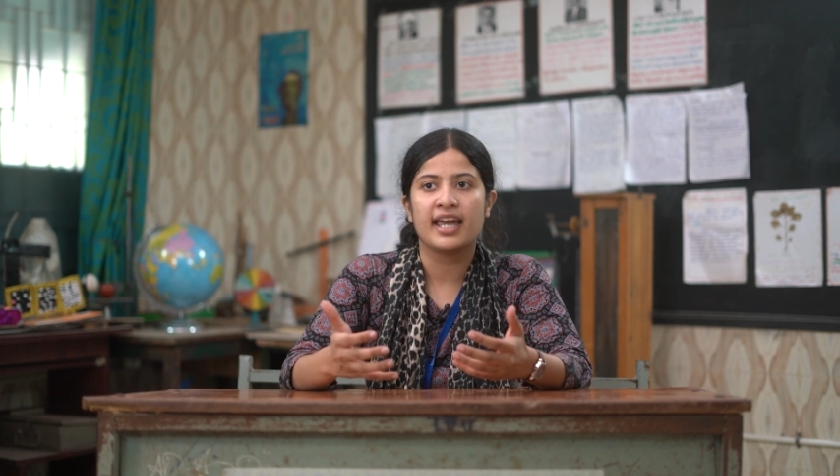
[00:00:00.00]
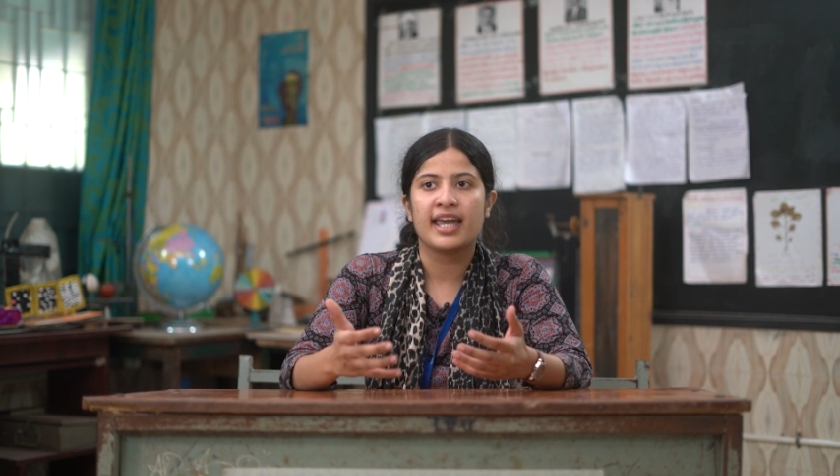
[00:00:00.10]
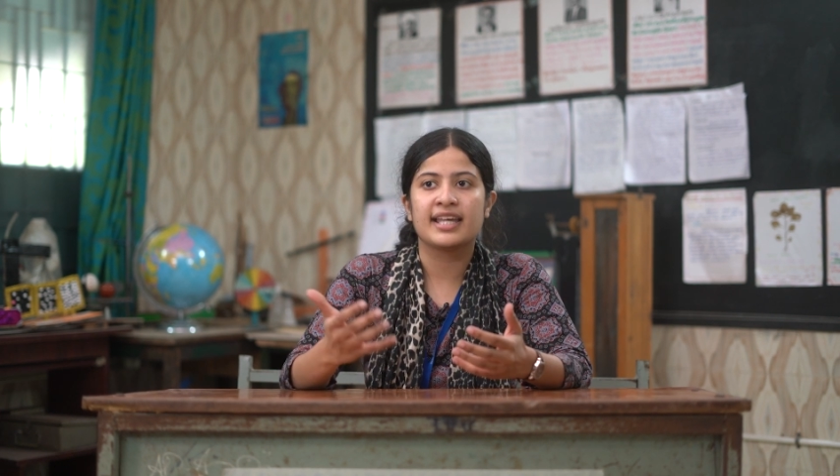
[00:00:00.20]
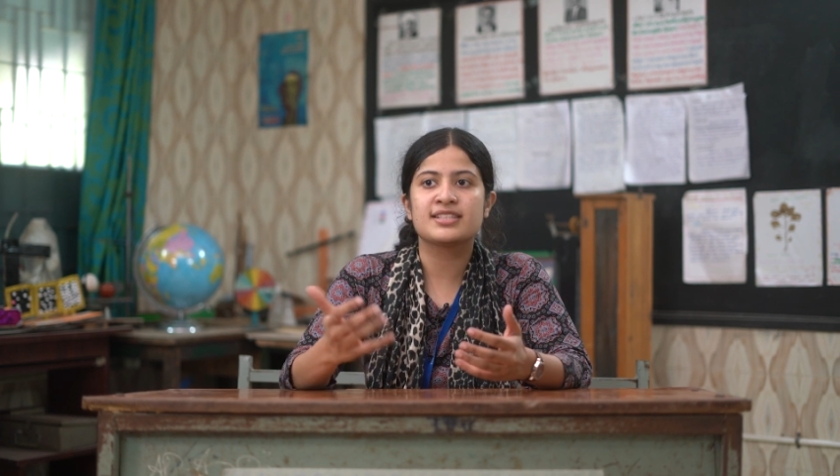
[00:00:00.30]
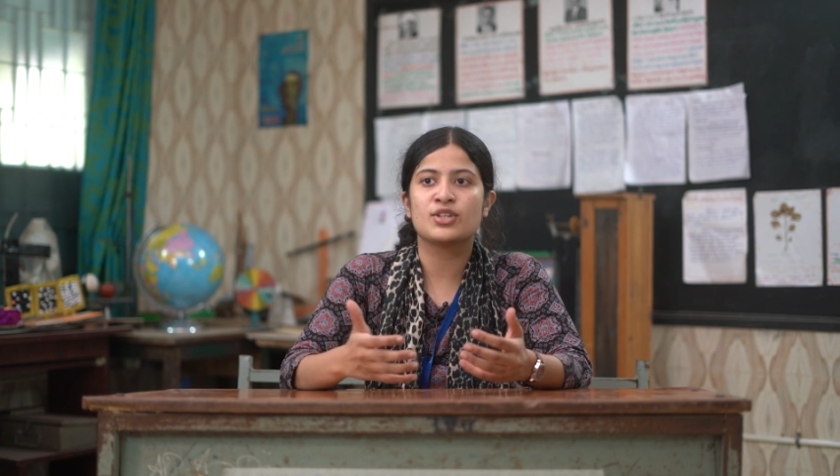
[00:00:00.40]

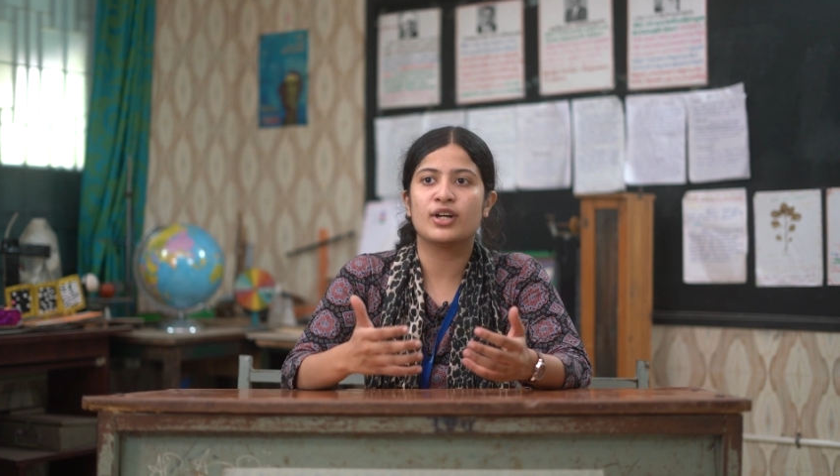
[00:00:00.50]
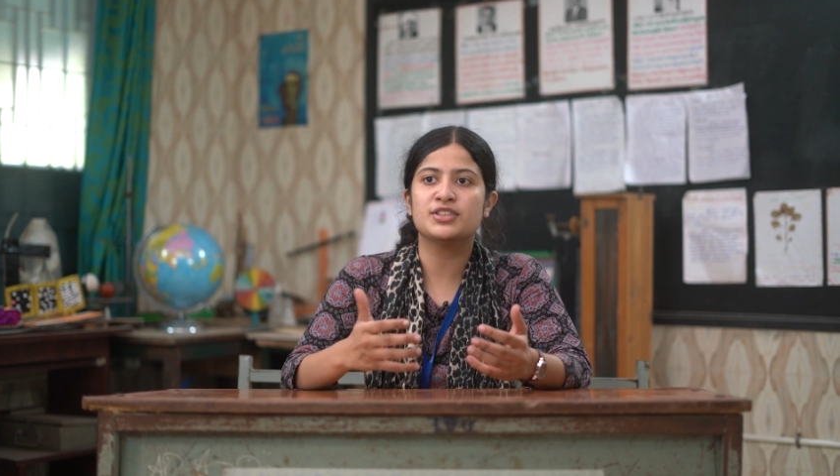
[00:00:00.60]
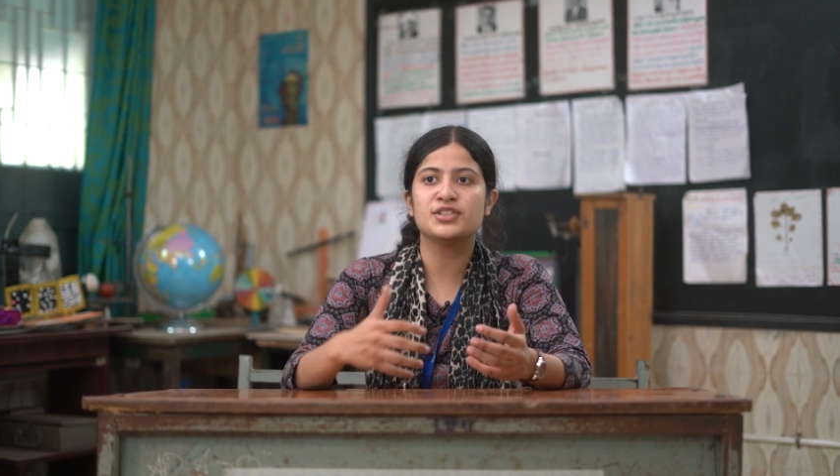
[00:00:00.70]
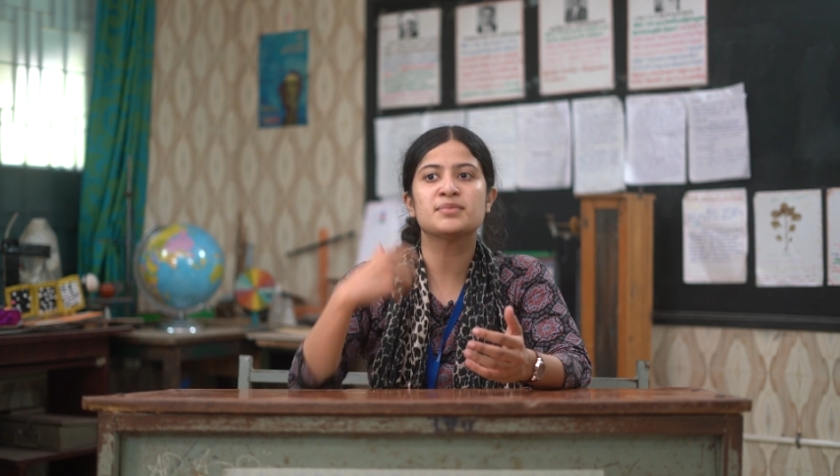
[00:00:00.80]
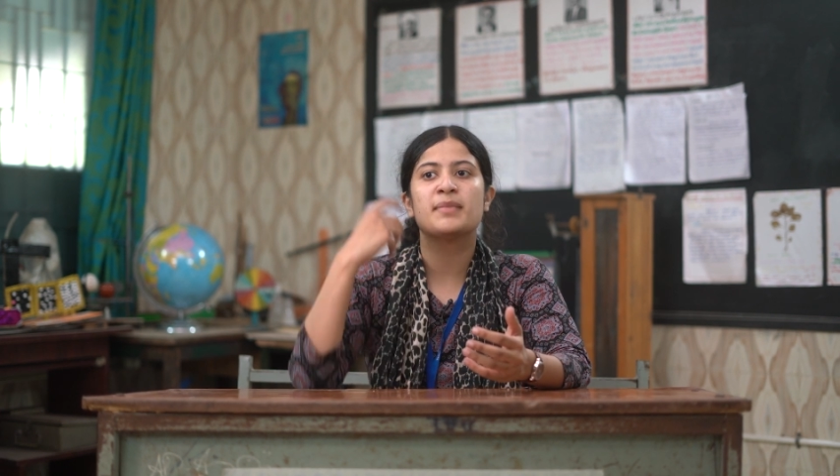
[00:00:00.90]
It's not
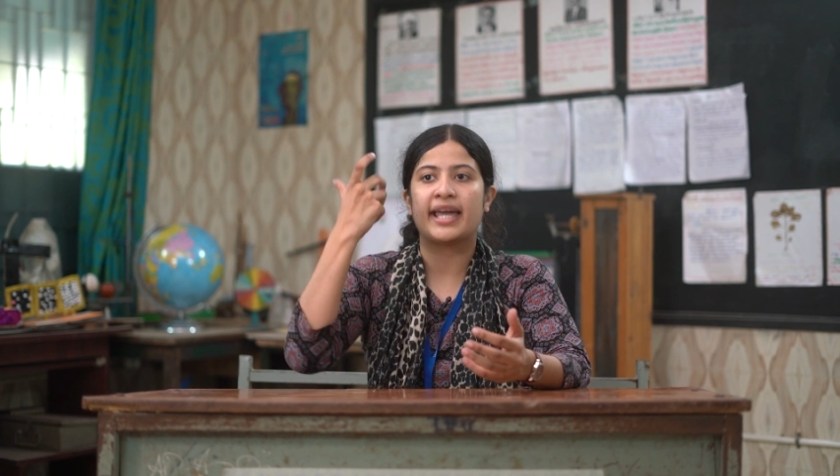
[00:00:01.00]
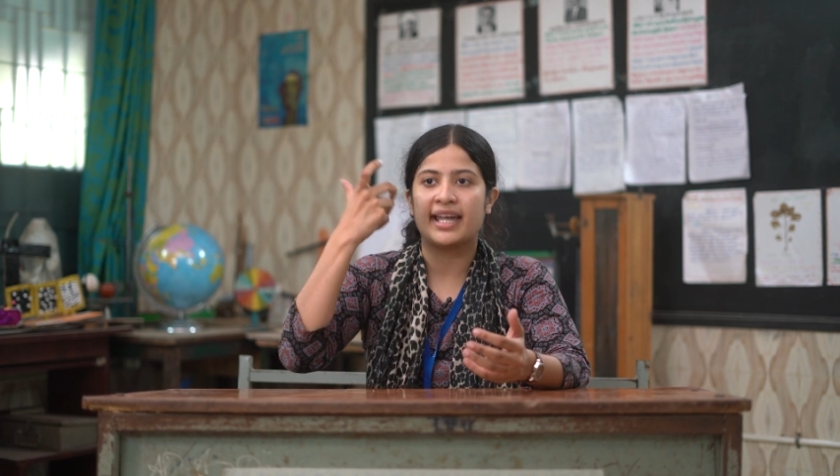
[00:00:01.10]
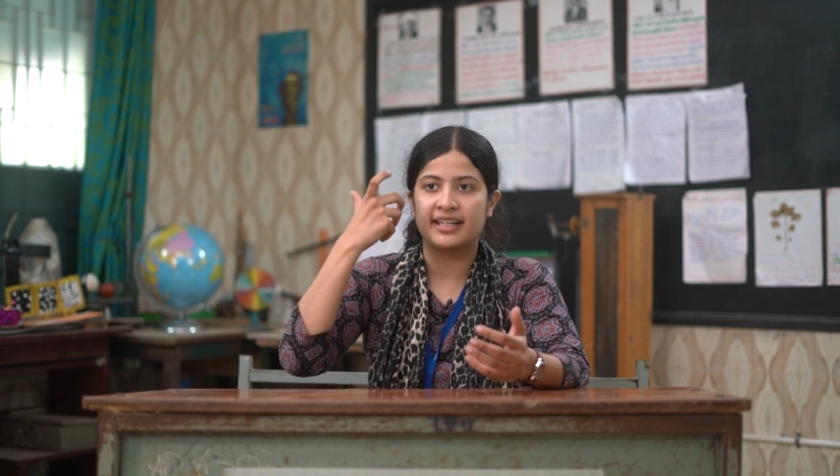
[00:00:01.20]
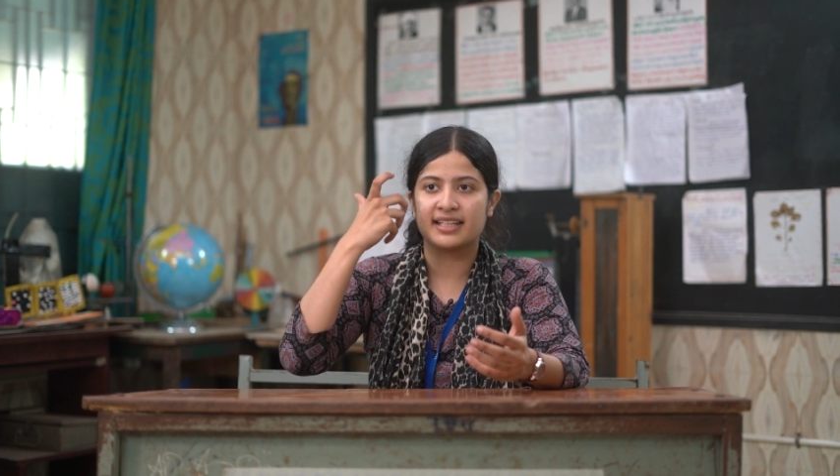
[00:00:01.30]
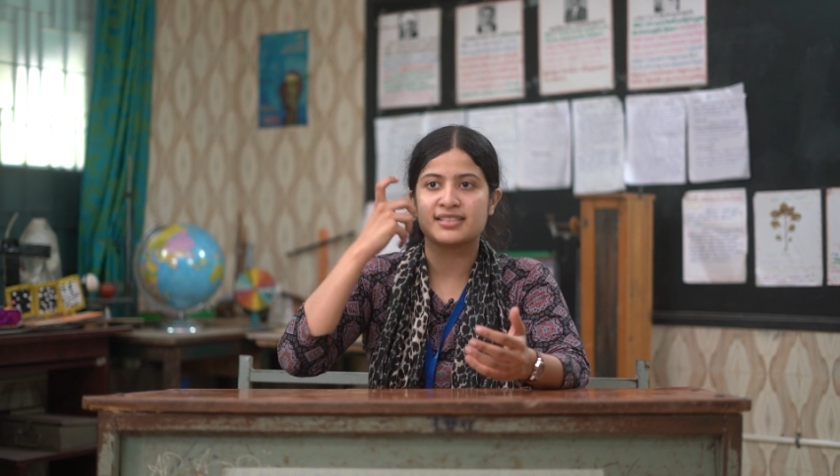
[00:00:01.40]
just my ideas.